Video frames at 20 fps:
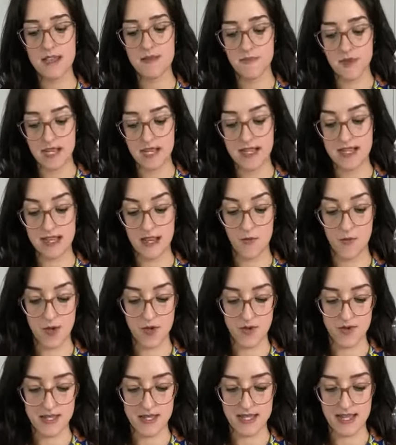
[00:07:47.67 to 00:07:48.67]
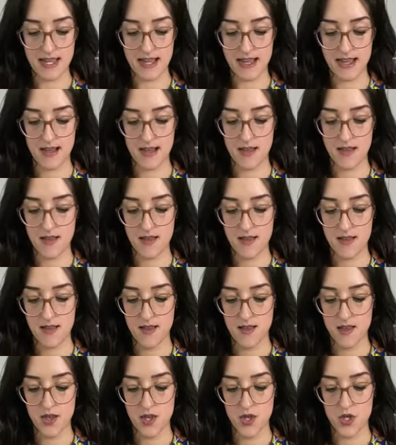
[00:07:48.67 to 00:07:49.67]
because they will stick
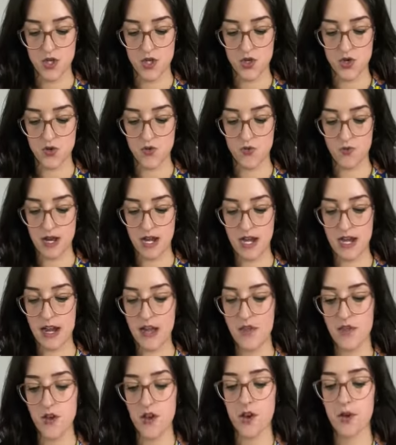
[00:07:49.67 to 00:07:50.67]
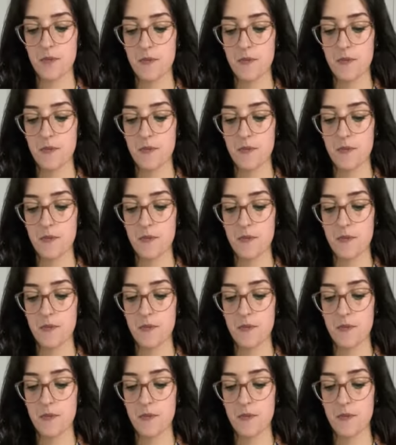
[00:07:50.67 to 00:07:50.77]
to one another.